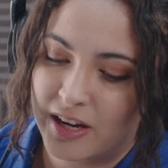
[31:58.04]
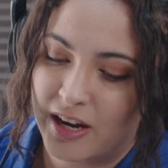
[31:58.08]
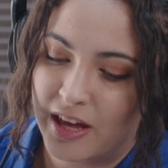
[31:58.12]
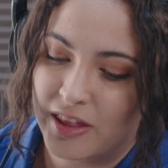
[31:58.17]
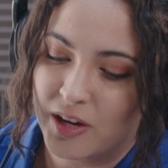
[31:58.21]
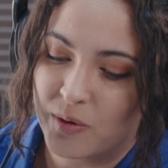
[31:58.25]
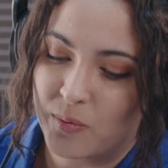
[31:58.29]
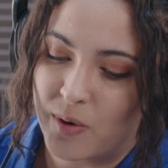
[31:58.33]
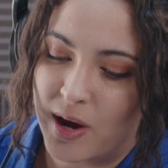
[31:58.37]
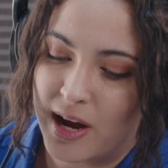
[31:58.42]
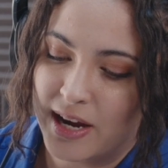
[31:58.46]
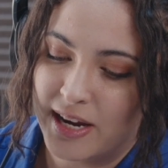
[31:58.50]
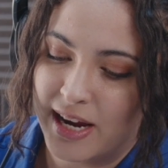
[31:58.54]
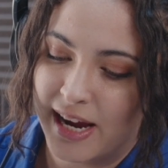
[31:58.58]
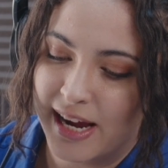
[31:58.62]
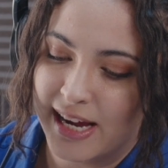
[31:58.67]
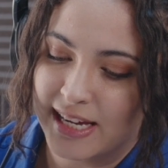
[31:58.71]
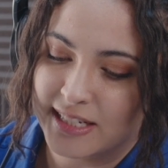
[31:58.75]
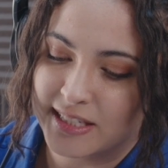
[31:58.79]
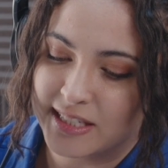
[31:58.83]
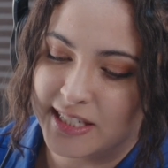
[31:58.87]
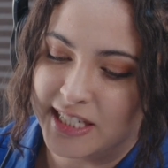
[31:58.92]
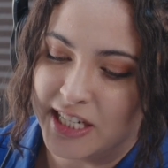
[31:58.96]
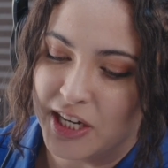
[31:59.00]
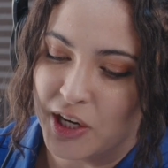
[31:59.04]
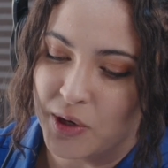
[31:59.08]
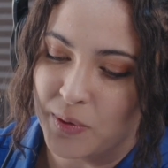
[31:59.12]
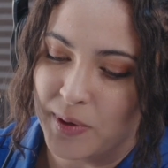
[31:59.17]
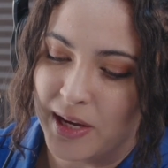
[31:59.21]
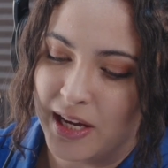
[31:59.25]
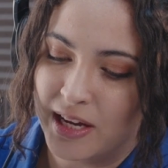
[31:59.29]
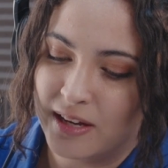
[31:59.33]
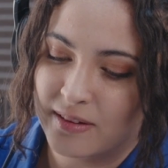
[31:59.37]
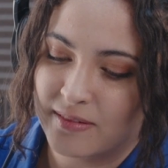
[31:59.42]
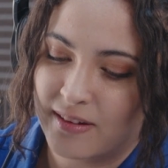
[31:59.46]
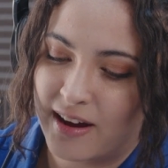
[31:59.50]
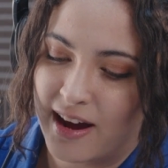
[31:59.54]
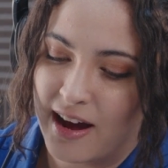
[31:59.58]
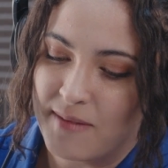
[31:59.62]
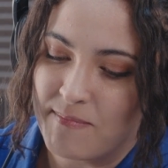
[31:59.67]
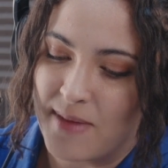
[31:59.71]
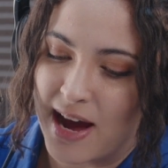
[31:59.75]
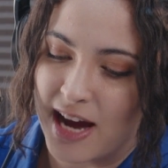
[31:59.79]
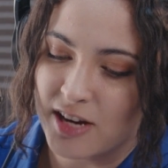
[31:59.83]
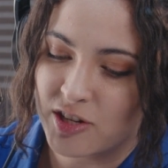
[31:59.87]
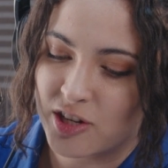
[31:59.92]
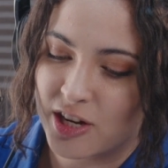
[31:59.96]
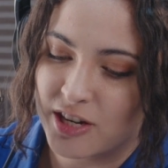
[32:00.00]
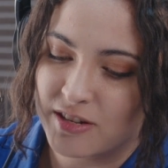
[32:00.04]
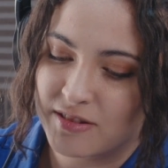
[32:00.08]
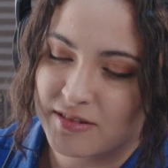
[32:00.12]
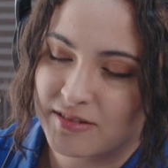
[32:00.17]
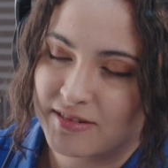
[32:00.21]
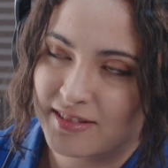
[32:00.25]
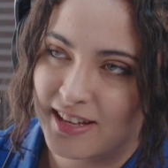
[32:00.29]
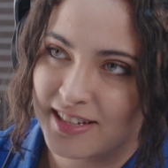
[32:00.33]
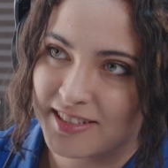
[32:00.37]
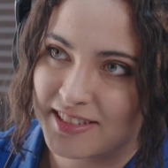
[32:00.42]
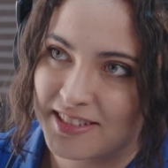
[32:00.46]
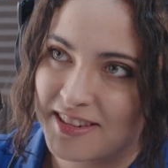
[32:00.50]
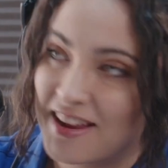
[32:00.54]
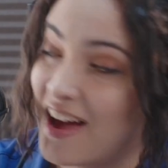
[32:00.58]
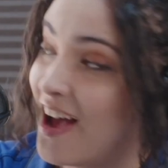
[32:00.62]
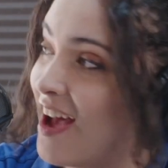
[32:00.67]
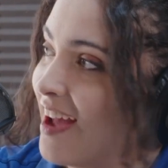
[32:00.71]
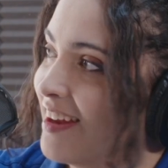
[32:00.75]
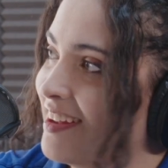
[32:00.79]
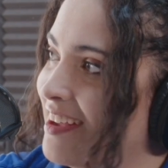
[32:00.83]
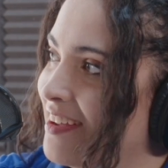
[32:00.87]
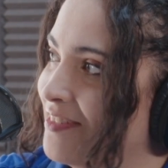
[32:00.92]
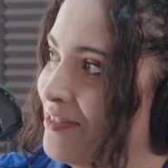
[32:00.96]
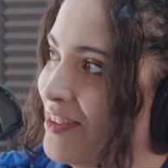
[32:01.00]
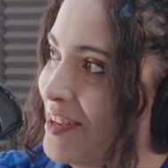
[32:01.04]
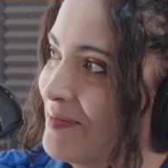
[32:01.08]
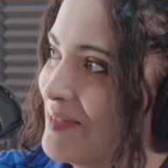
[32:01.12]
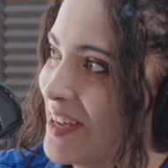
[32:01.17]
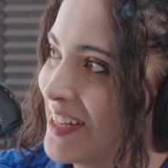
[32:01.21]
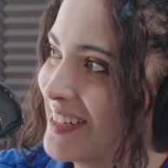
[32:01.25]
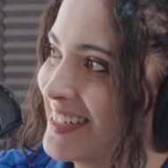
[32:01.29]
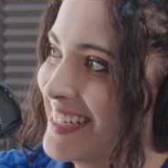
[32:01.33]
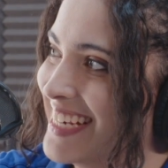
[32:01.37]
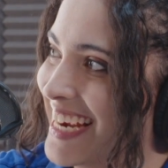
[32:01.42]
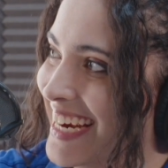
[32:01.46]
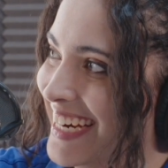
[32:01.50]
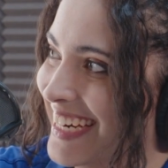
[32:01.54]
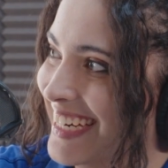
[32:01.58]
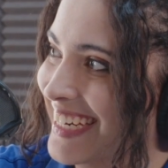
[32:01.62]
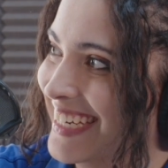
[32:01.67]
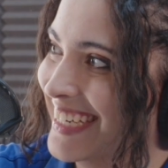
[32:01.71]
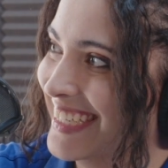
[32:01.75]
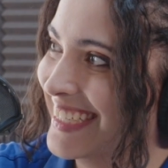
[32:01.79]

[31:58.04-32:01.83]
Another one is DOE. I imagine that's not a female deer.